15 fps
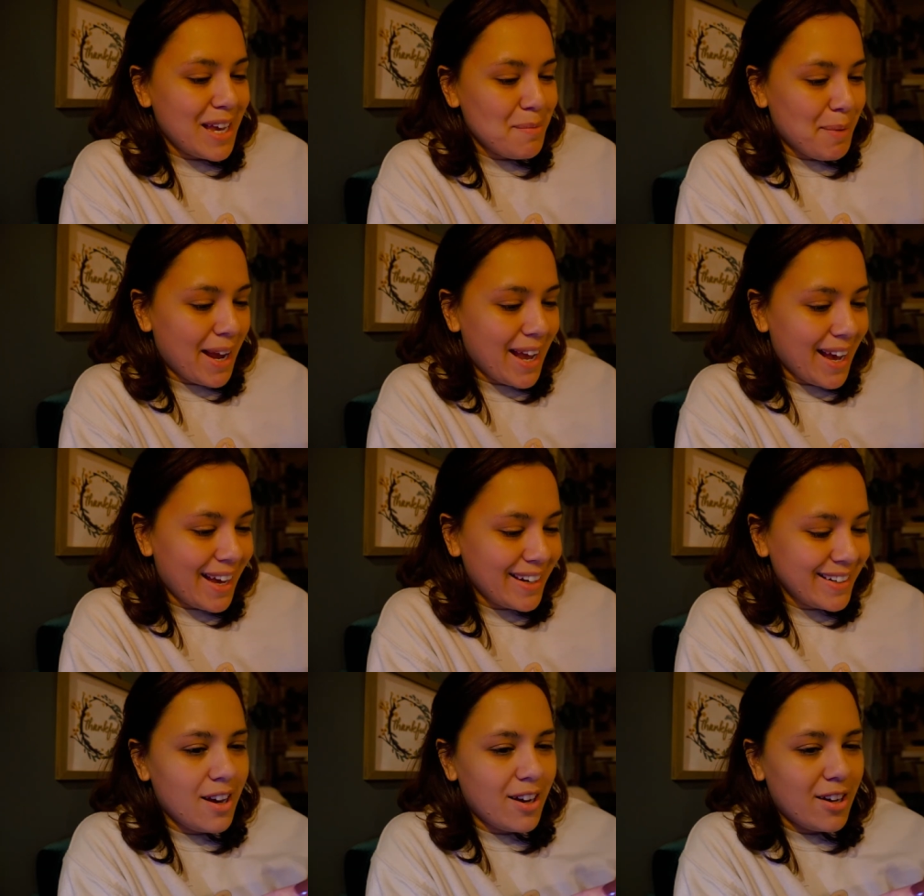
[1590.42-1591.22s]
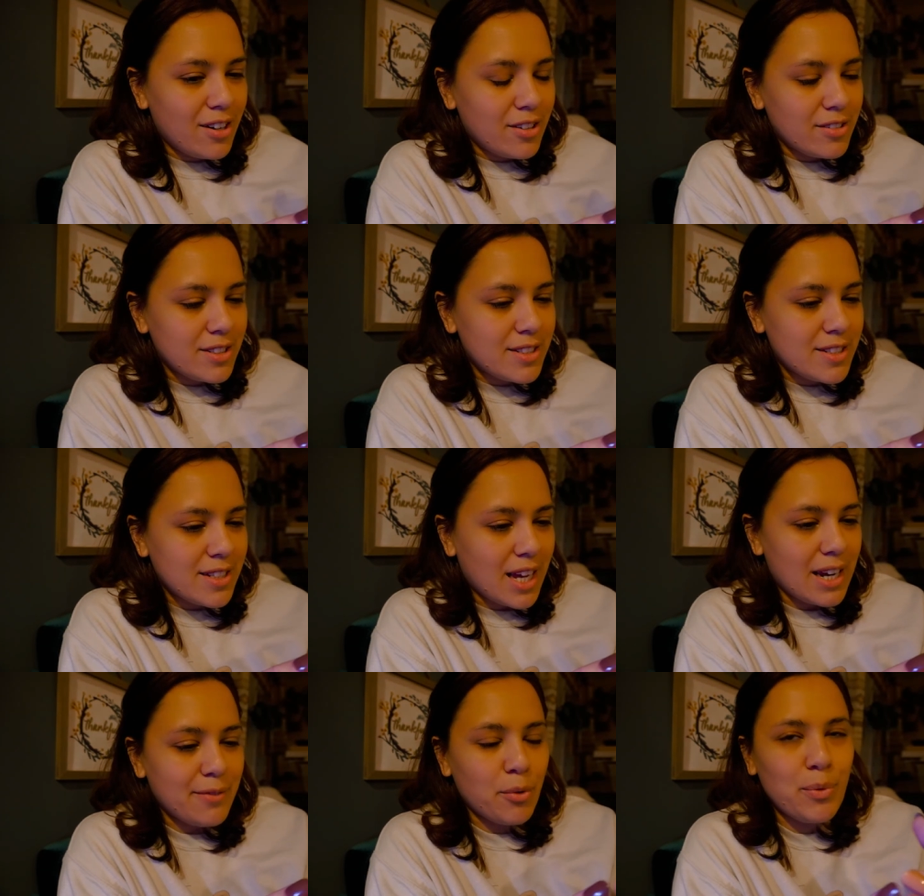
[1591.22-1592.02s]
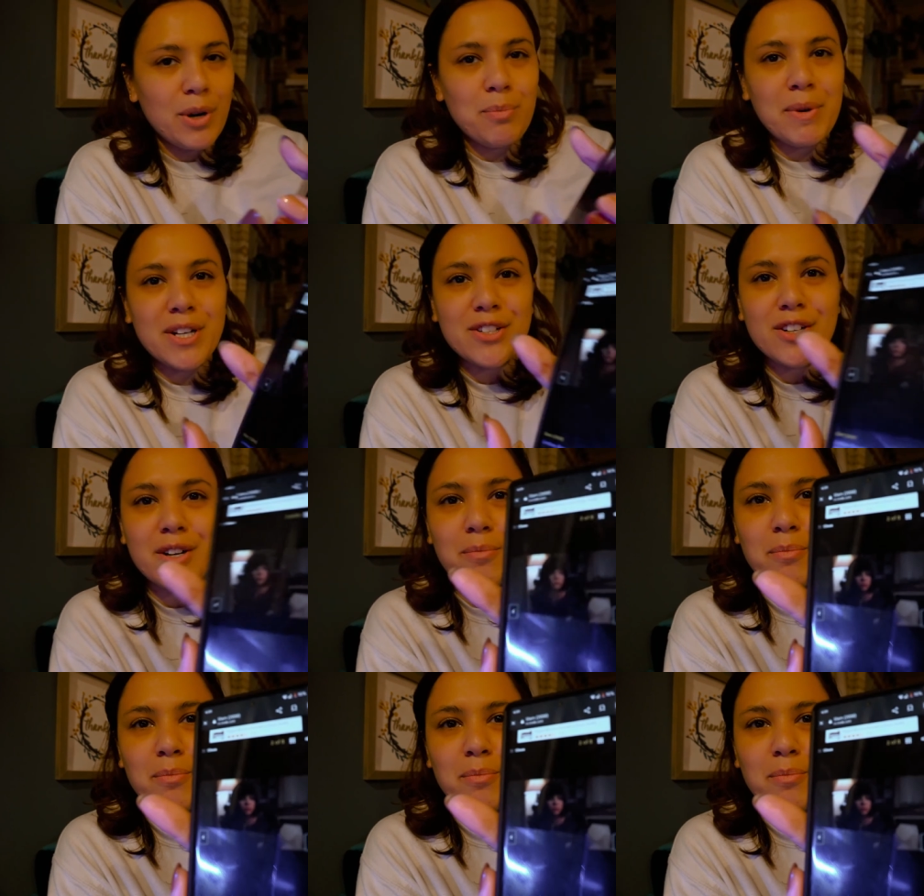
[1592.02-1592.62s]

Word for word: in my head. Oh, this is kind of a weird picture,